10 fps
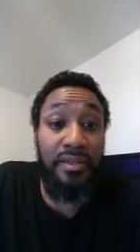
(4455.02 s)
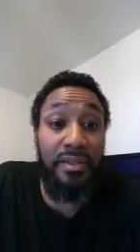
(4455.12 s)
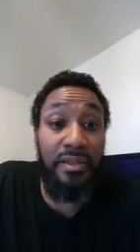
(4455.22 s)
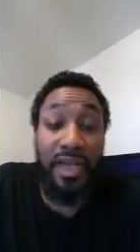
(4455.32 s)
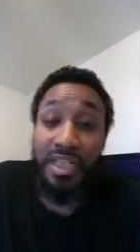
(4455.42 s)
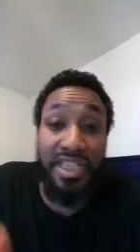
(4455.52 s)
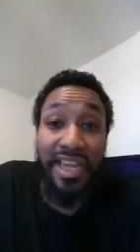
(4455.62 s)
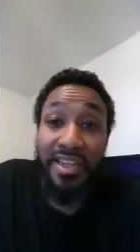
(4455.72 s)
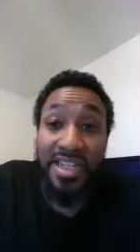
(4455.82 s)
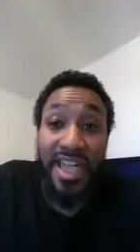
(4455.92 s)
Understand
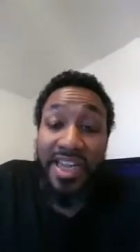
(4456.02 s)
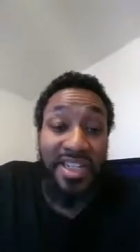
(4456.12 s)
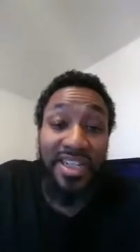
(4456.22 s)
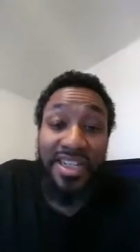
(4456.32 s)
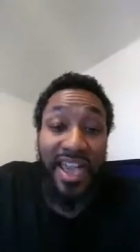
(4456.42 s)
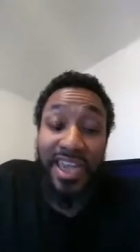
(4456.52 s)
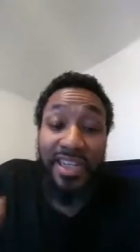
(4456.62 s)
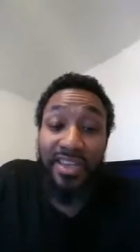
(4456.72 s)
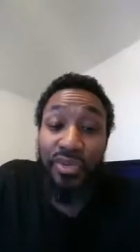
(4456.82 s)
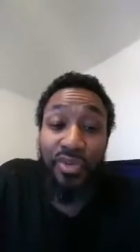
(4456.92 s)
this test that you're
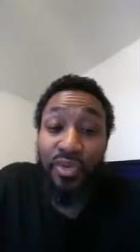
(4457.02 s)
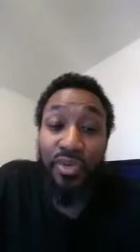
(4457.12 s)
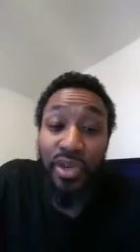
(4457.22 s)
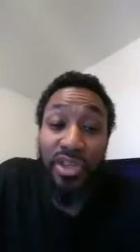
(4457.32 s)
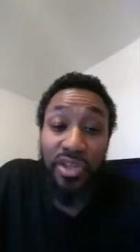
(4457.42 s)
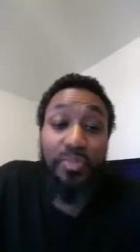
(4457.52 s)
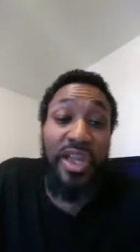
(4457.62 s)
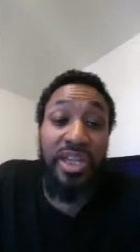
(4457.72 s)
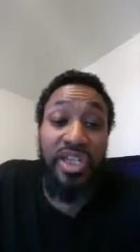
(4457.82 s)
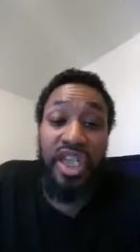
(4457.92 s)
taking, you be
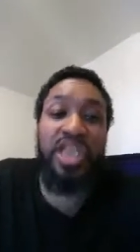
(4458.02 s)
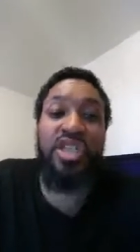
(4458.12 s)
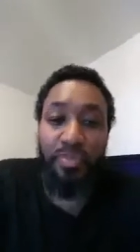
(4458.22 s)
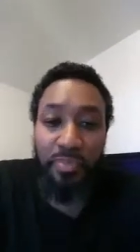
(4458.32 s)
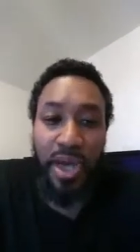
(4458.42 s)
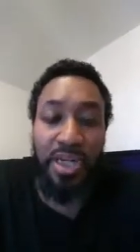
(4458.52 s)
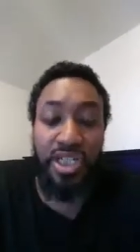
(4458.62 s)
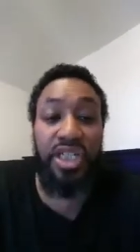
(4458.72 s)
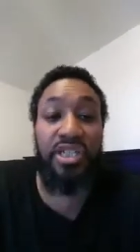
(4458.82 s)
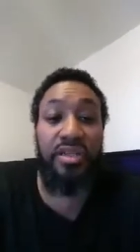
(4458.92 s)
unjust, you'll be
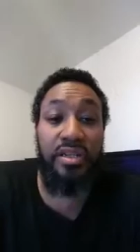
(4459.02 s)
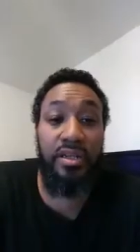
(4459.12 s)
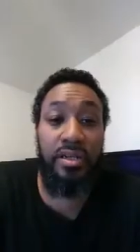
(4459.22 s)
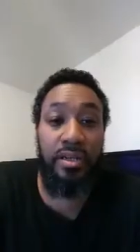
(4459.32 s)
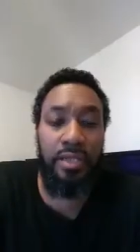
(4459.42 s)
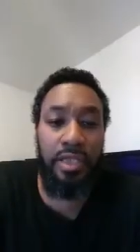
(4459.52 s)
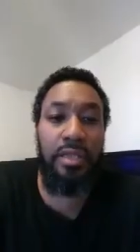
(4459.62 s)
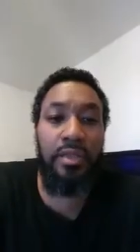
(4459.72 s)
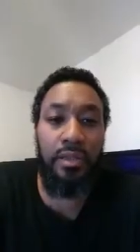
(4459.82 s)
punished. See?